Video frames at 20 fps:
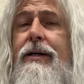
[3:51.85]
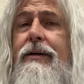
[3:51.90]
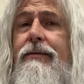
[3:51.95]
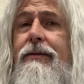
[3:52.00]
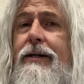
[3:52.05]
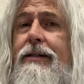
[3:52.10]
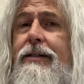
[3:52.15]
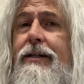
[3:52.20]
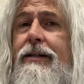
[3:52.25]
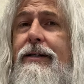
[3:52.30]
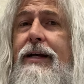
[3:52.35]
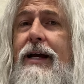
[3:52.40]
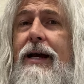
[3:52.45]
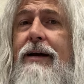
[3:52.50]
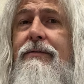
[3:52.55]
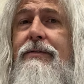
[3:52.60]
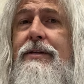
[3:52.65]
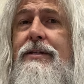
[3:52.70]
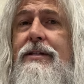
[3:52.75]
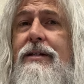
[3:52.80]
If I didn't
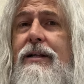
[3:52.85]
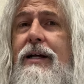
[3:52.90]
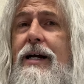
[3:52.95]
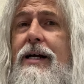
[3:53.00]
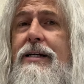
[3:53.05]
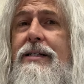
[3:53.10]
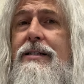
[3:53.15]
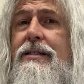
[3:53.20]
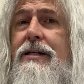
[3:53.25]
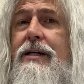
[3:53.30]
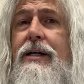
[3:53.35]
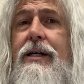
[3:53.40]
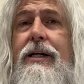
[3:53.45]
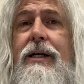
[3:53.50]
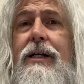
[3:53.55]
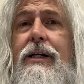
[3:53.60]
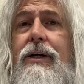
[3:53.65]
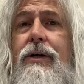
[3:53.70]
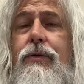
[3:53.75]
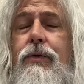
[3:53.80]
have this class,
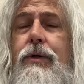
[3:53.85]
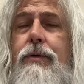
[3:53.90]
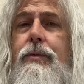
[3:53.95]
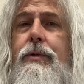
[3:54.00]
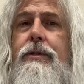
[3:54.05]
we'd